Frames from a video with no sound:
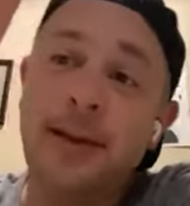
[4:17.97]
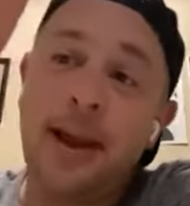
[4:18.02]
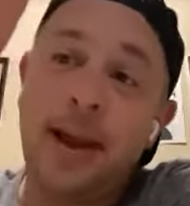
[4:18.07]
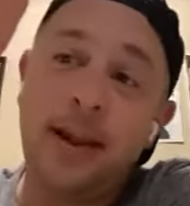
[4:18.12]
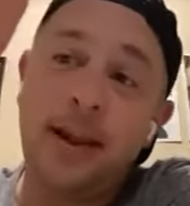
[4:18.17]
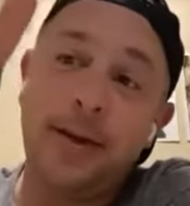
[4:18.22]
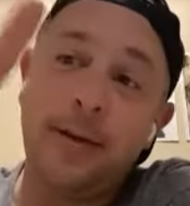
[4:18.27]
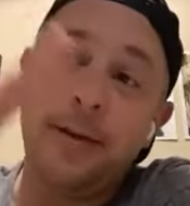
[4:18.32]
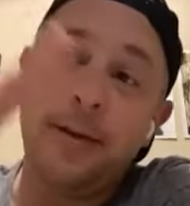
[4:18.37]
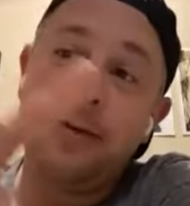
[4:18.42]

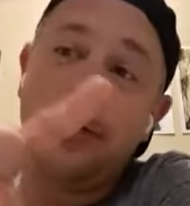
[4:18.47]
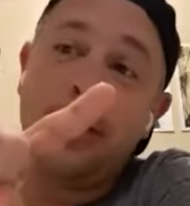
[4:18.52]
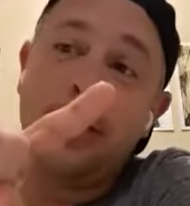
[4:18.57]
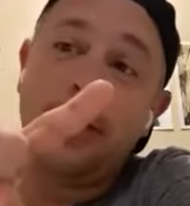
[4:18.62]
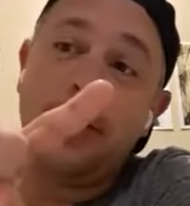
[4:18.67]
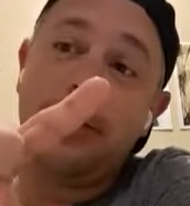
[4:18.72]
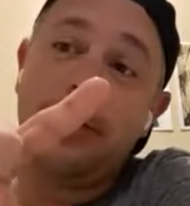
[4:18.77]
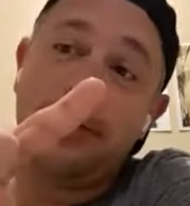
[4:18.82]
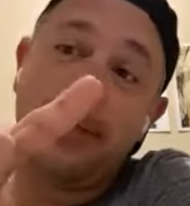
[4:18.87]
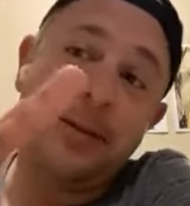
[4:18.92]
Hate Theory
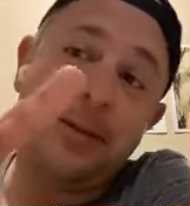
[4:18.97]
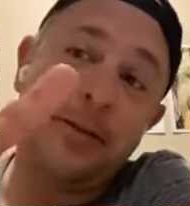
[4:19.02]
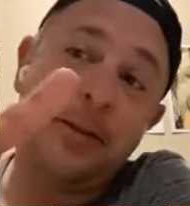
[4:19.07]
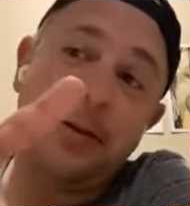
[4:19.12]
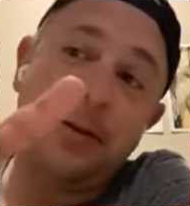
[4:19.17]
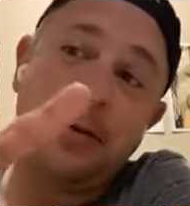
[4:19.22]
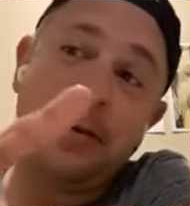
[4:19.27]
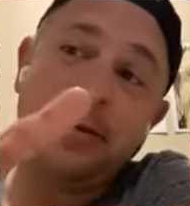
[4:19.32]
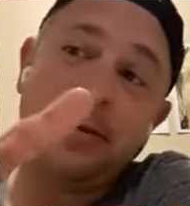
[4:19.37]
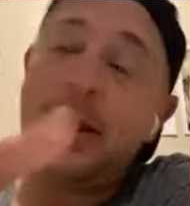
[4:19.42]
forever. That's all
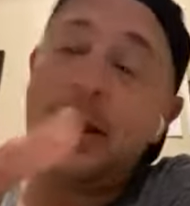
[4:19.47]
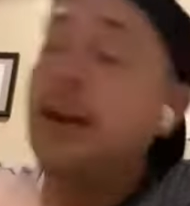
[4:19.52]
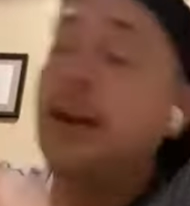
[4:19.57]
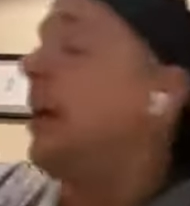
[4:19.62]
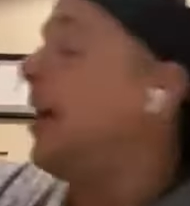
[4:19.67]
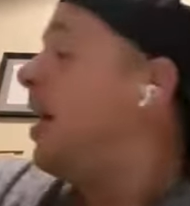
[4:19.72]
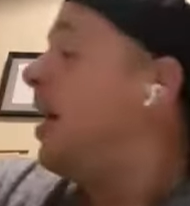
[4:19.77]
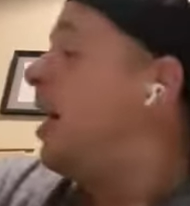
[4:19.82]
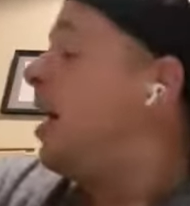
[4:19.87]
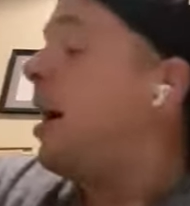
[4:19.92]
I'm going to
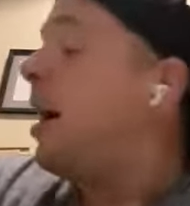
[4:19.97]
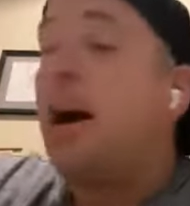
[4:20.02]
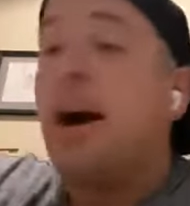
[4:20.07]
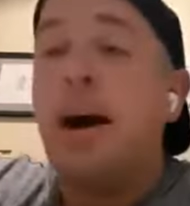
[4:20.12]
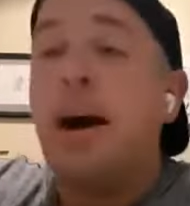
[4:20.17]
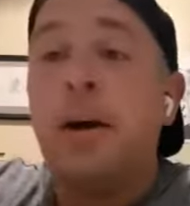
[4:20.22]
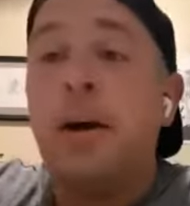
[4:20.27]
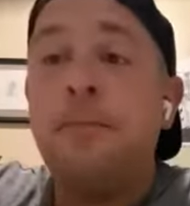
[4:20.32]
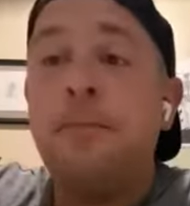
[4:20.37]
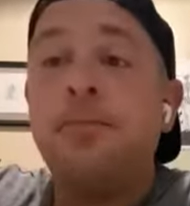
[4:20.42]

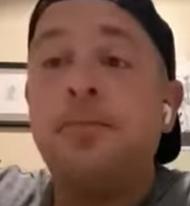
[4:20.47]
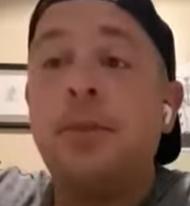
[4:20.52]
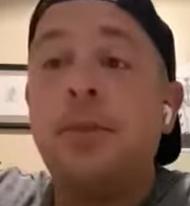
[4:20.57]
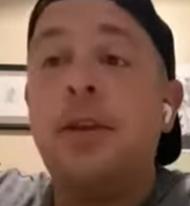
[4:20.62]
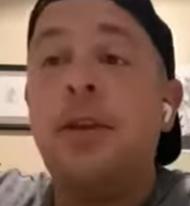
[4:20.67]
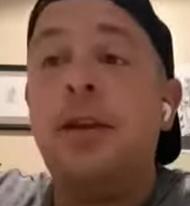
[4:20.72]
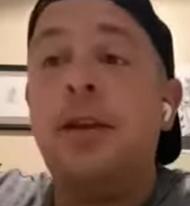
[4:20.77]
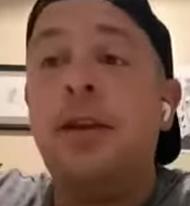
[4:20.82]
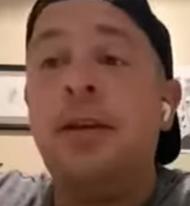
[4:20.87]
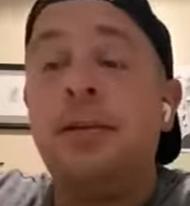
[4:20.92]

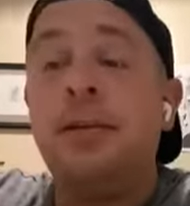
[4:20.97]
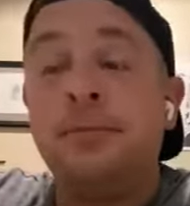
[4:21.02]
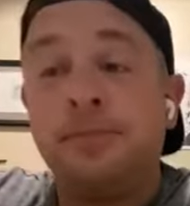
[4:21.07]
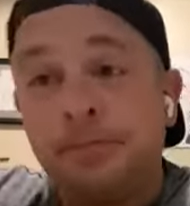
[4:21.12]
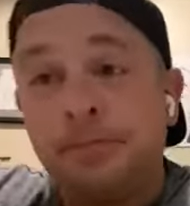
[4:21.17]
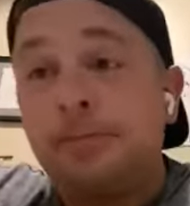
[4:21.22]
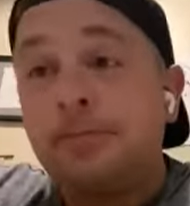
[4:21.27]
say.